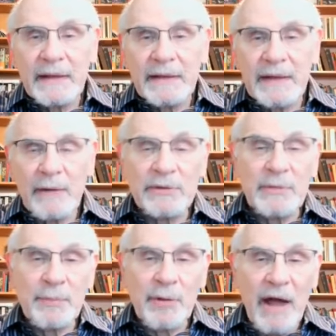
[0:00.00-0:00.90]
They would
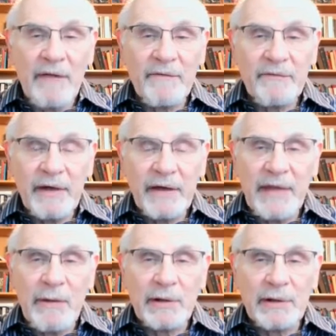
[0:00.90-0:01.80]
deprive, uh,
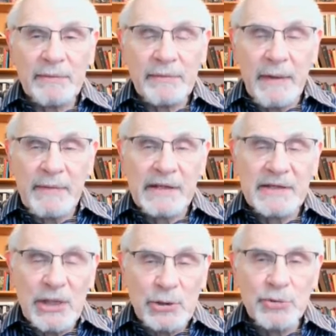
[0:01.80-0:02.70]
they would
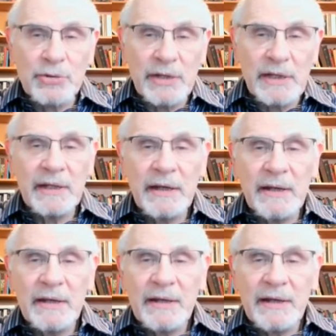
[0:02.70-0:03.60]
essentially
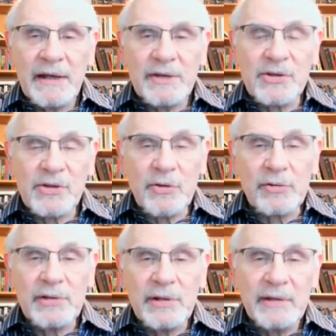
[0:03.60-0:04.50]

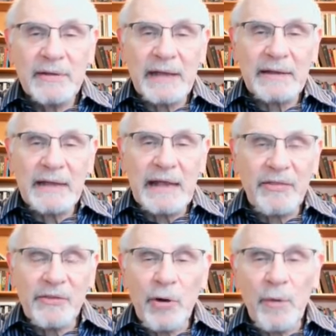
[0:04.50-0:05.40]
assert that
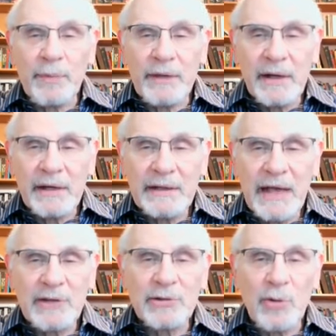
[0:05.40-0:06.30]
Ethiopia
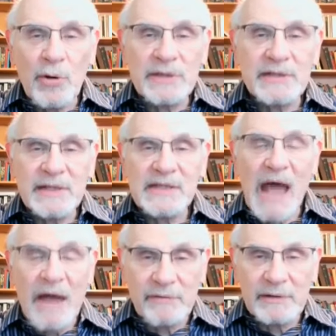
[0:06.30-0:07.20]
has lost its
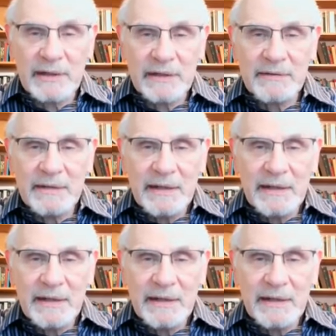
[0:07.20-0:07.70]
sovereignty